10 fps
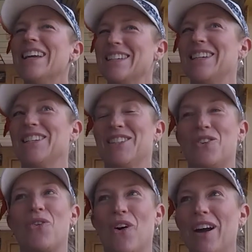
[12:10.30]
She's
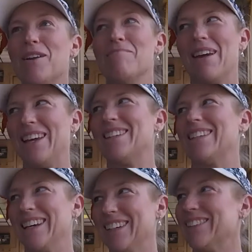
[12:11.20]
quite
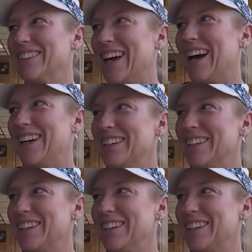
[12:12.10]
amazing with that.